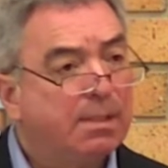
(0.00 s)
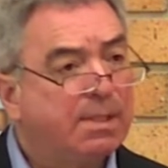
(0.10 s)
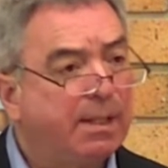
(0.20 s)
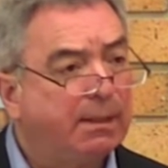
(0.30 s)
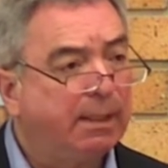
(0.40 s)

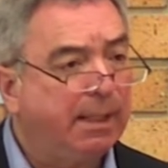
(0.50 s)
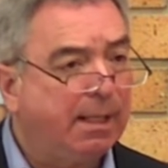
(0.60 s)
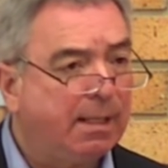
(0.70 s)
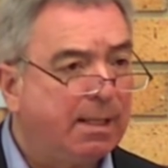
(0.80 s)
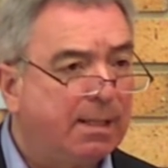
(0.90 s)
Secondly,
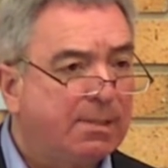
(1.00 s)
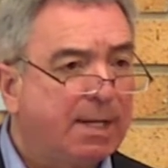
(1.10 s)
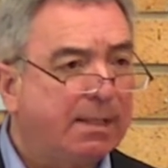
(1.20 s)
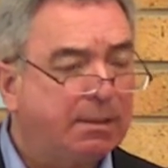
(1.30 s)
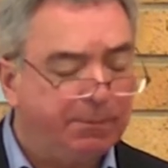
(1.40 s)

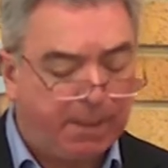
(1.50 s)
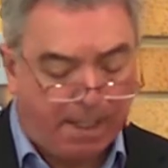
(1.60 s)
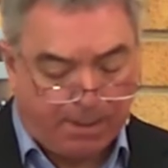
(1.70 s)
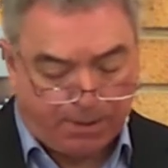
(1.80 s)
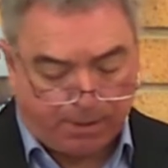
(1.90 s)

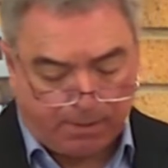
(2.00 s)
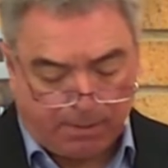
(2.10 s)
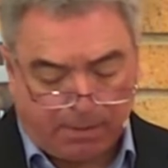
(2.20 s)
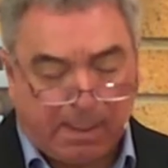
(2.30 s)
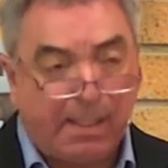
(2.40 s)
sanctification
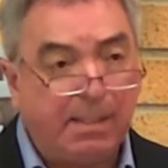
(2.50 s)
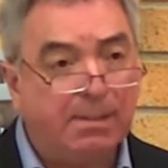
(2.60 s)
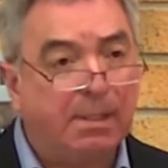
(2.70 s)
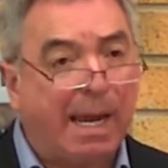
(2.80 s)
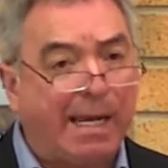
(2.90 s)

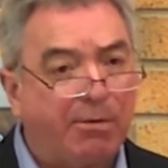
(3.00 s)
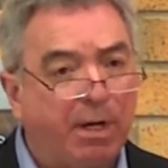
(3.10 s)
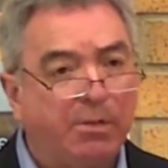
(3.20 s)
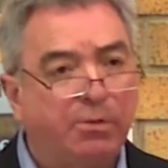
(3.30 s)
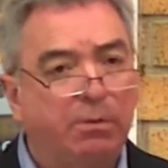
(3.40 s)
is a
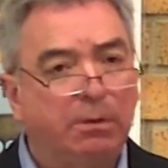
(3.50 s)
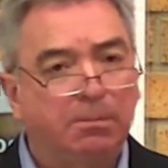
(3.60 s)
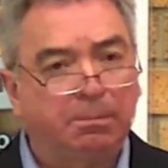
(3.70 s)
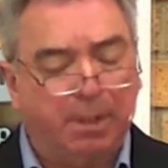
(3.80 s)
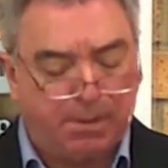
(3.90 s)
gradual
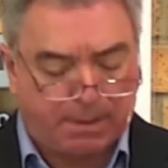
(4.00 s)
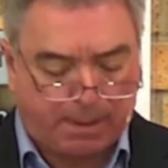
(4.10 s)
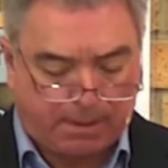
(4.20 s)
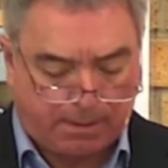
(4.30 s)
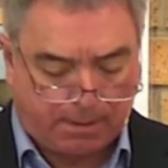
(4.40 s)

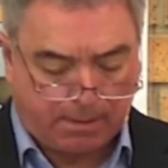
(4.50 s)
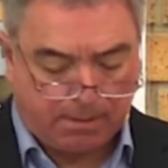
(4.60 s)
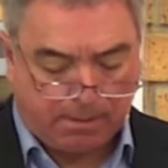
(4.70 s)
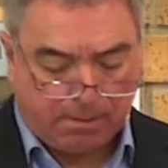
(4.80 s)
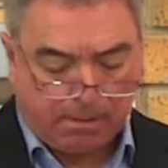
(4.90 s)
process.
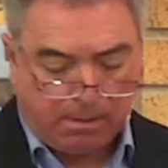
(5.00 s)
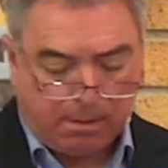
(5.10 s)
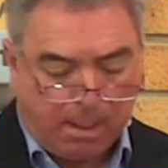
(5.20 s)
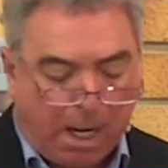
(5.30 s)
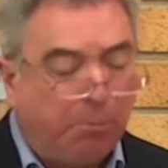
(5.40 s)

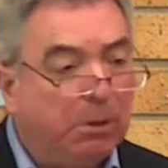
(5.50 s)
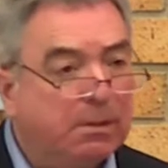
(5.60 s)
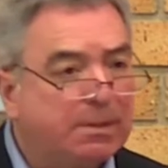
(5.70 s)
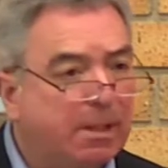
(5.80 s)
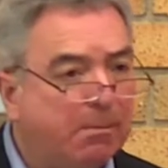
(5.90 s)
And
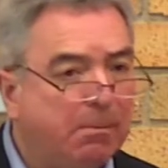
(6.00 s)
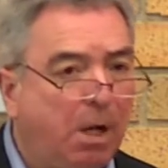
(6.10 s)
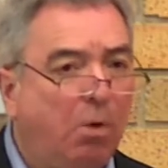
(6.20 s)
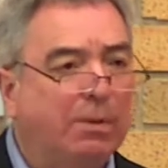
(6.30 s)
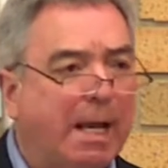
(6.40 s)
while some
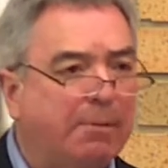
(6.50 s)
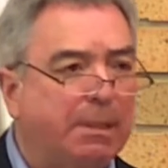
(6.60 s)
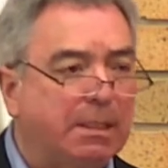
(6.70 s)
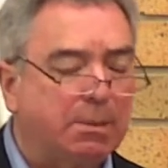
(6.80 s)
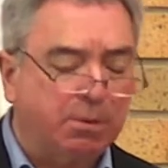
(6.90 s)
old
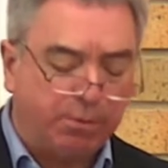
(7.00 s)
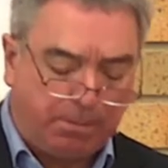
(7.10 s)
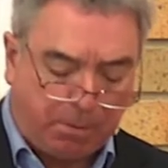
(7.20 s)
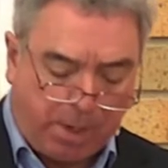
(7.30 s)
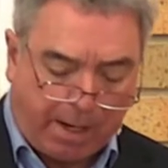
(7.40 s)
habits will
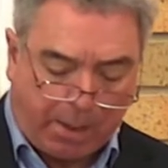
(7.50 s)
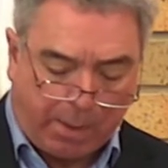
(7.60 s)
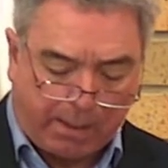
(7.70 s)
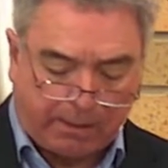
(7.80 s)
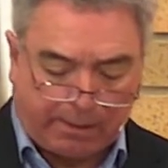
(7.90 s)
drop away
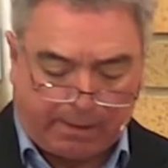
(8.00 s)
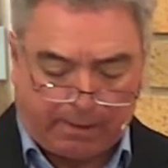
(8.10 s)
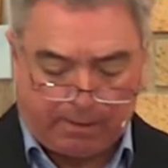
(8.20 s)
quickly